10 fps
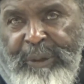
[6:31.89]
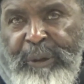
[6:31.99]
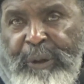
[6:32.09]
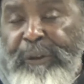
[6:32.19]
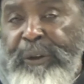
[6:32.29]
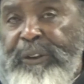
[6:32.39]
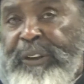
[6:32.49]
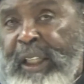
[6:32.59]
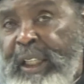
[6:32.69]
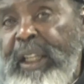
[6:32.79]
You know, if you
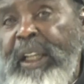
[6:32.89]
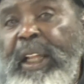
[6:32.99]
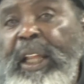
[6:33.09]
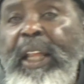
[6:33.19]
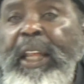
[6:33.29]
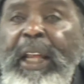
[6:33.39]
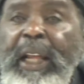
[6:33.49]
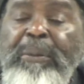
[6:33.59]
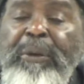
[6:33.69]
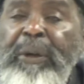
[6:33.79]
say, hey,
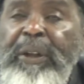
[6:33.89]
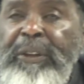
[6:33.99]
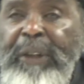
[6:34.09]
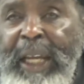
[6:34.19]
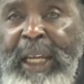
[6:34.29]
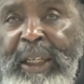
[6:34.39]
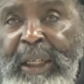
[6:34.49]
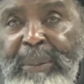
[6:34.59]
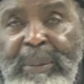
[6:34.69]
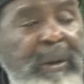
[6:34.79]
I'm going to
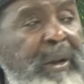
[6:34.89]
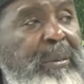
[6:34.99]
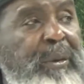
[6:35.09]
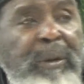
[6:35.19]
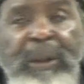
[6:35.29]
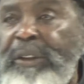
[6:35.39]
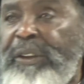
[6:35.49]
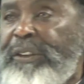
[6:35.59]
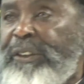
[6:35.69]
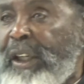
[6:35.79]
IHOP, or I'm going to
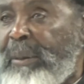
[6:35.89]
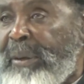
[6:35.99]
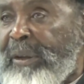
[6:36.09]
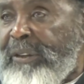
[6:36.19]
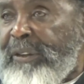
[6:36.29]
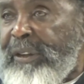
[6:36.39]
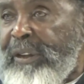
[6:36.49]
Starbucks.